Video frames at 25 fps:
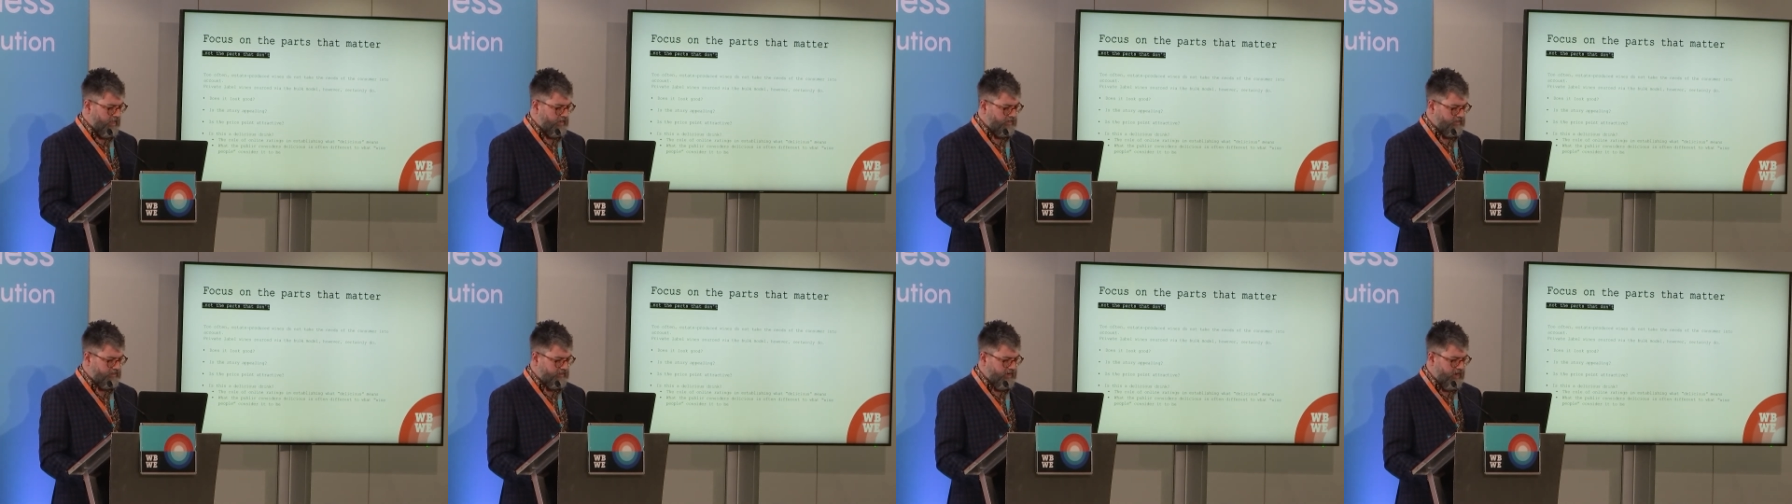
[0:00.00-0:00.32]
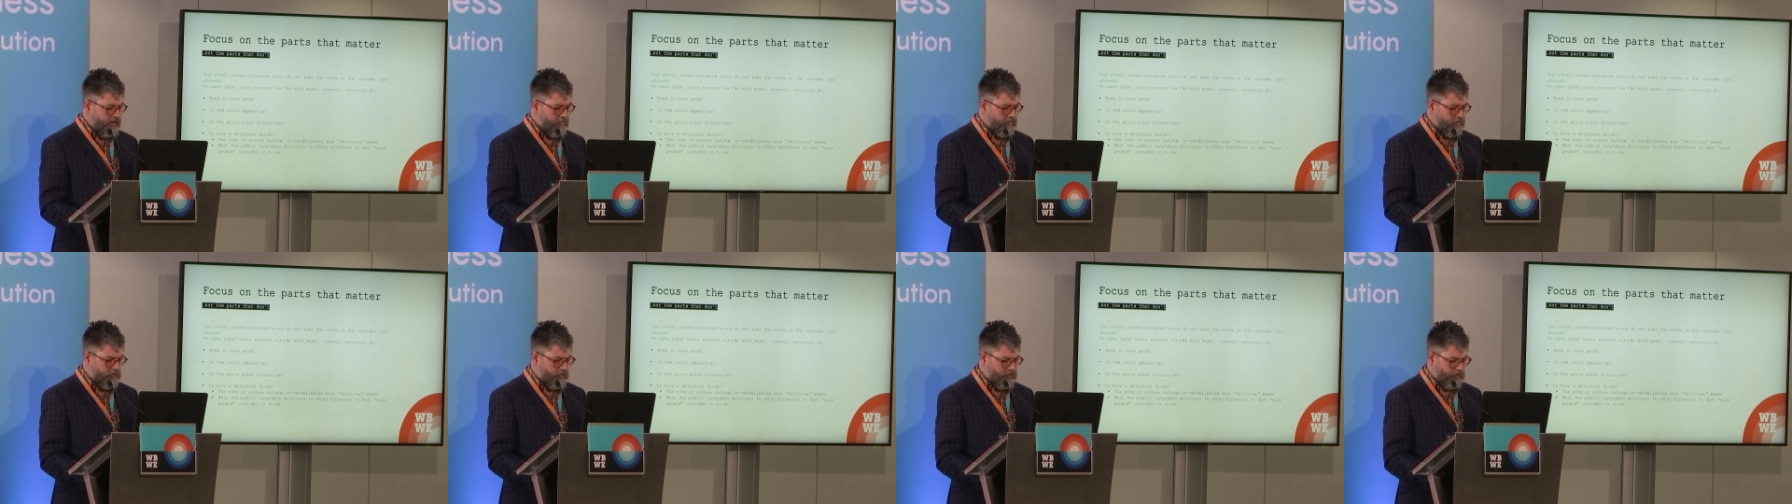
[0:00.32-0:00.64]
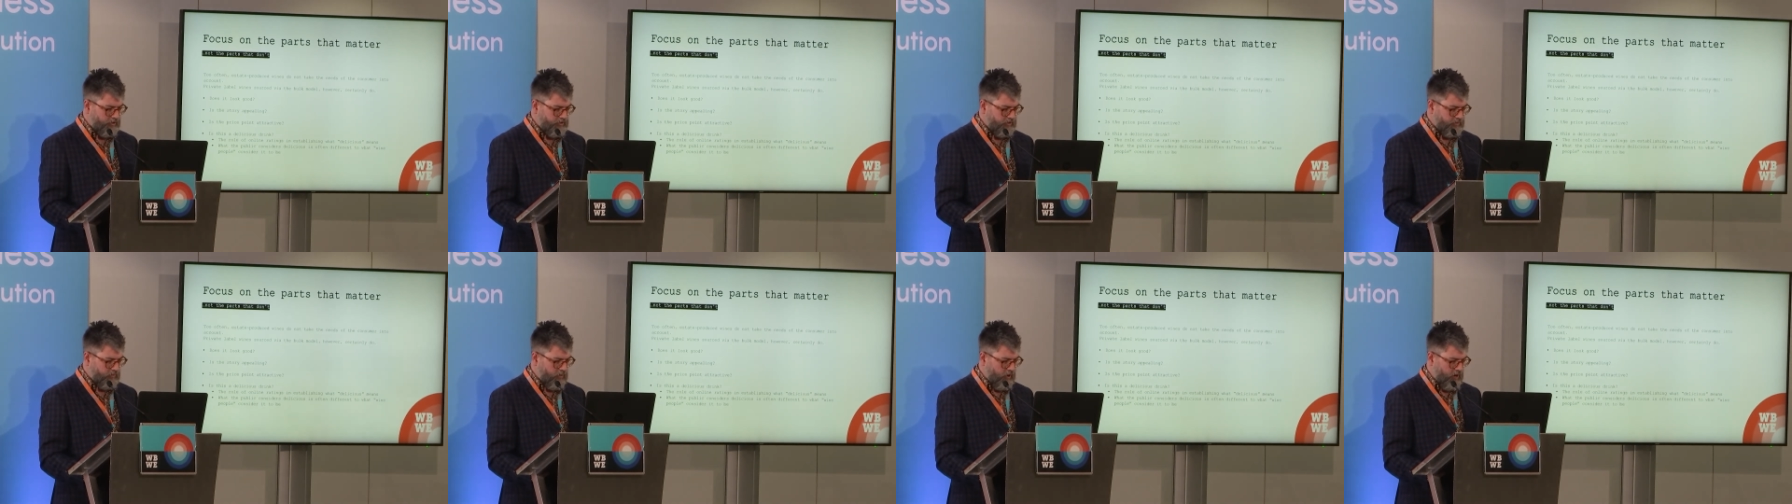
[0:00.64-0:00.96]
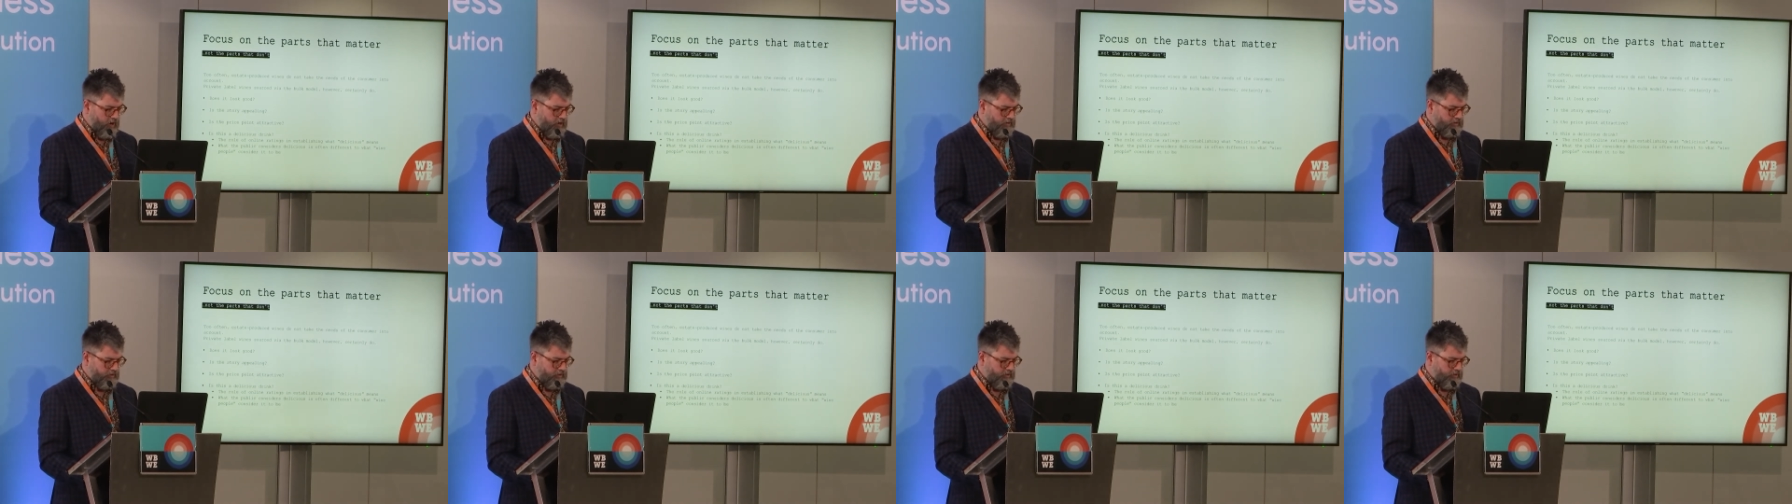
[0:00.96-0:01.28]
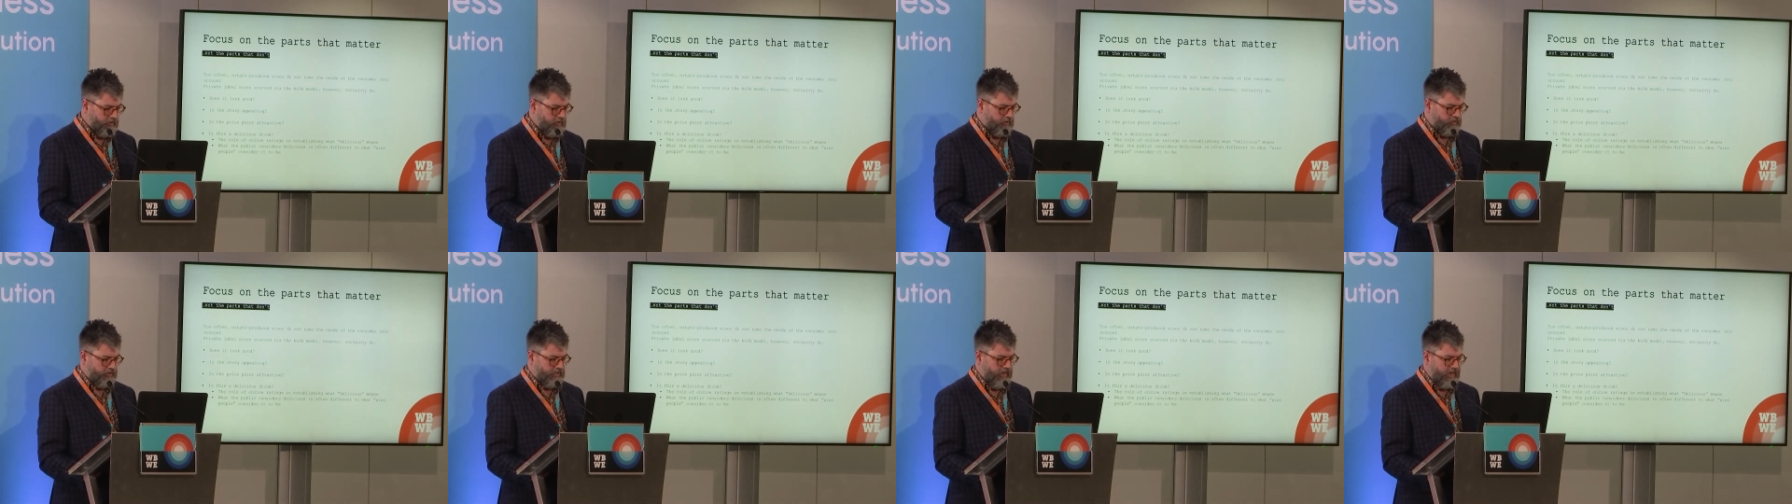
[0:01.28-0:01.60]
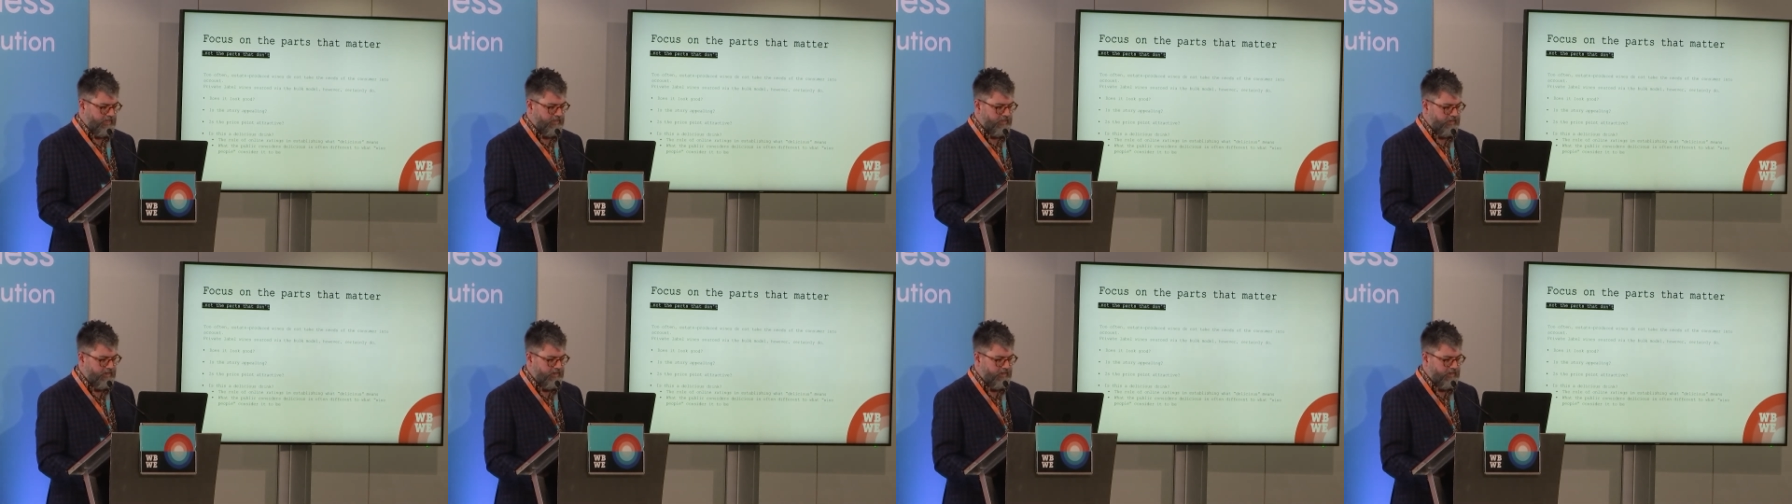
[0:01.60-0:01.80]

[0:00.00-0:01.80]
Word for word: estate-produced wines do not take the